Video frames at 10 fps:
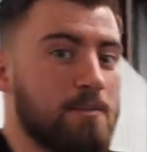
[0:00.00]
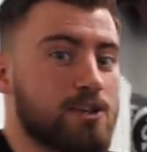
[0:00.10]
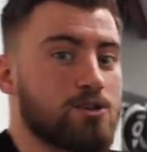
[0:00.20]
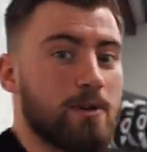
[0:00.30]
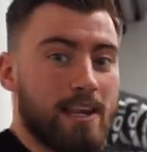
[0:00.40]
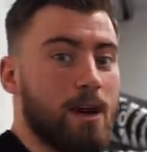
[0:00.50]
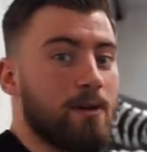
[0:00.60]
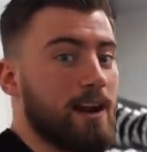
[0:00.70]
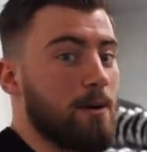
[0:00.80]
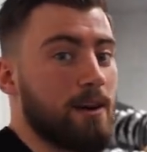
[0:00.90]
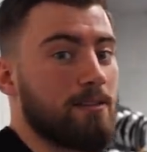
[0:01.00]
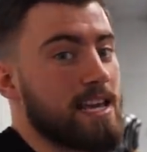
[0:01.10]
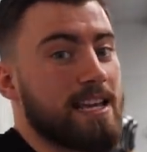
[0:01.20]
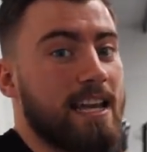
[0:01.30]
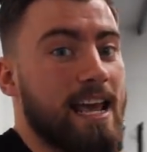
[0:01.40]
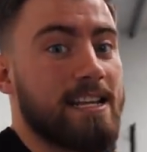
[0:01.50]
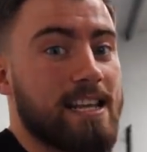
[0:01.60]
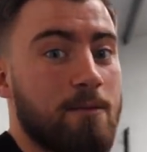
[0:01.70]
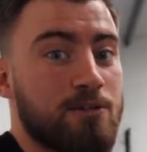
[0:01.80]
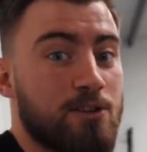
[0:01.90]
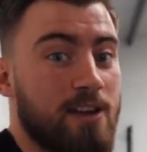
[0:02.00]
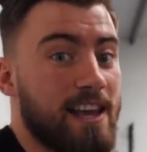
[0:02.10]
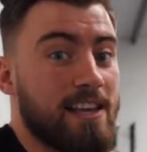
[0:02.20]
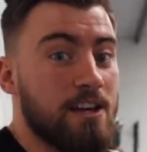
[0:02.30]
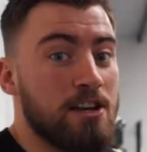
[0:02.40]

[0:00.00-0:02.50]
to make sure we get out of here without taking any damage, okay?